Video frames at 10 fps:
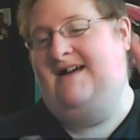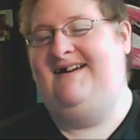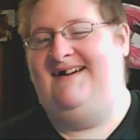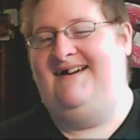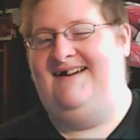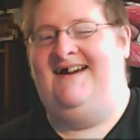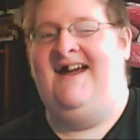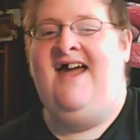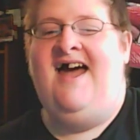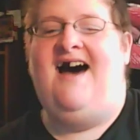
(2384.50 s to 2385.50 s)

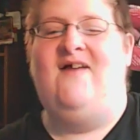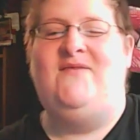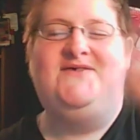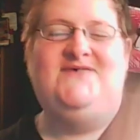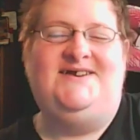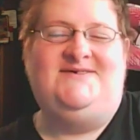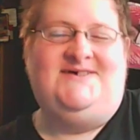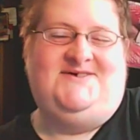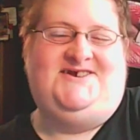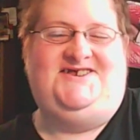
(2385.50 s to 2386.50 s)
If
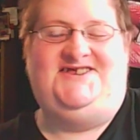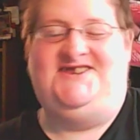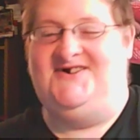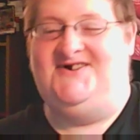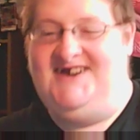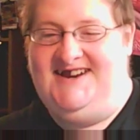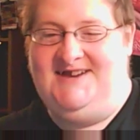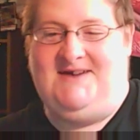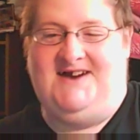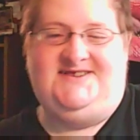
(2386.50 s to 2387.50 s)
anyone wishes to donate any
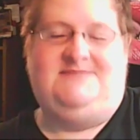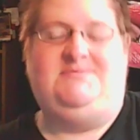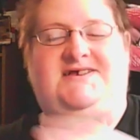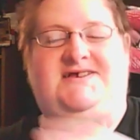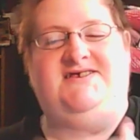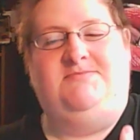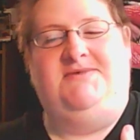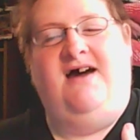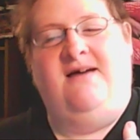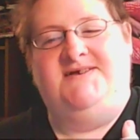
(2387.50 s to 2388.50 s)
prizes, please just
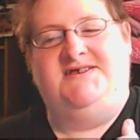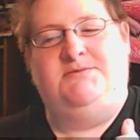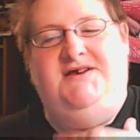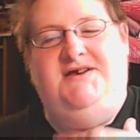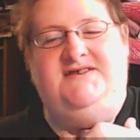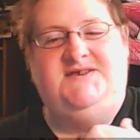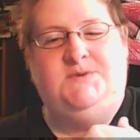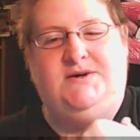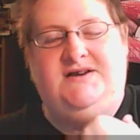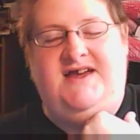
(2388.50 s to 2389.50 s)
message me on
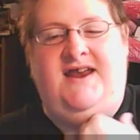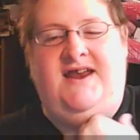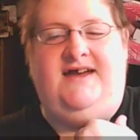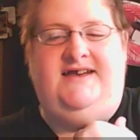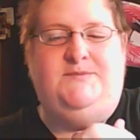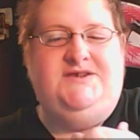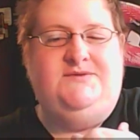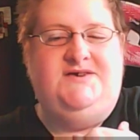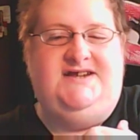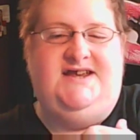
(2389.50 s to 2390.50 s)
Discord. Again, I am
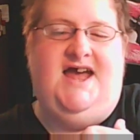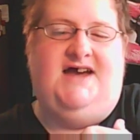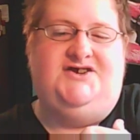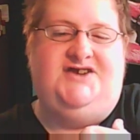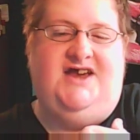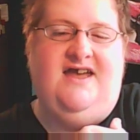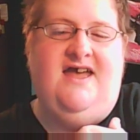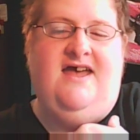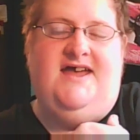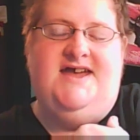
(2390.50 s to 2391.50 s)
SilverD, hashtag
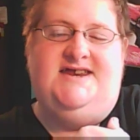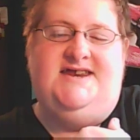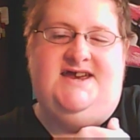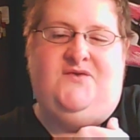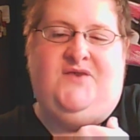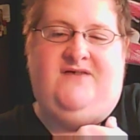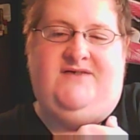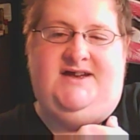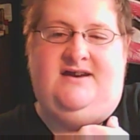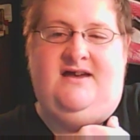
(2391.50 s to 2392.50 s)

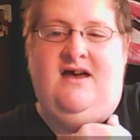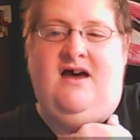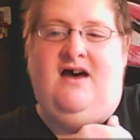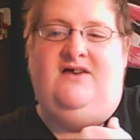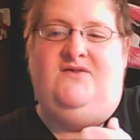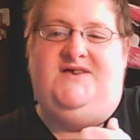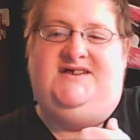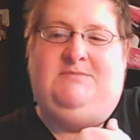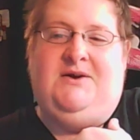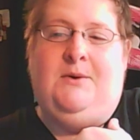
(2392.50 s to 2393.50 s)
8858 on
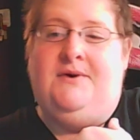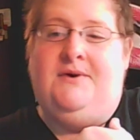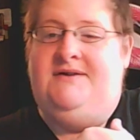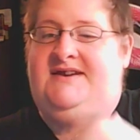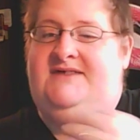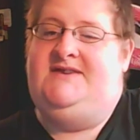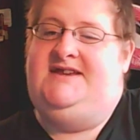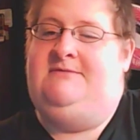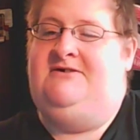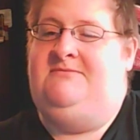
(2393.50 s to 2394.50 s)
Facebook, or you can even
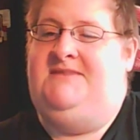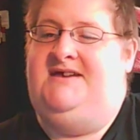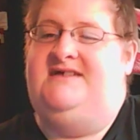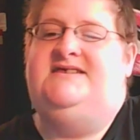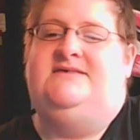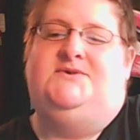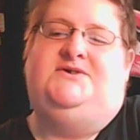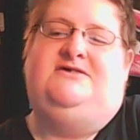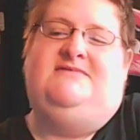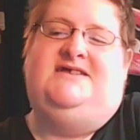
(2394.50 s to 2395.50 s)
email me at
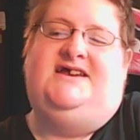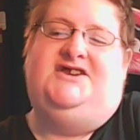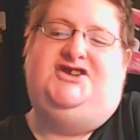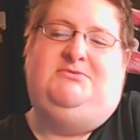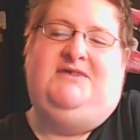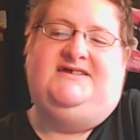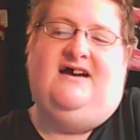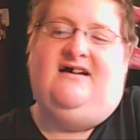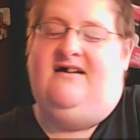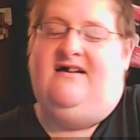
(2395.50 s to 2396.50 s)

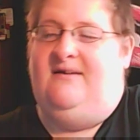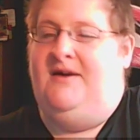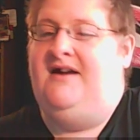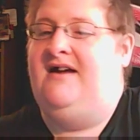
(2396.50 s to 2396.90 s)
silverstreamland@gmail.com.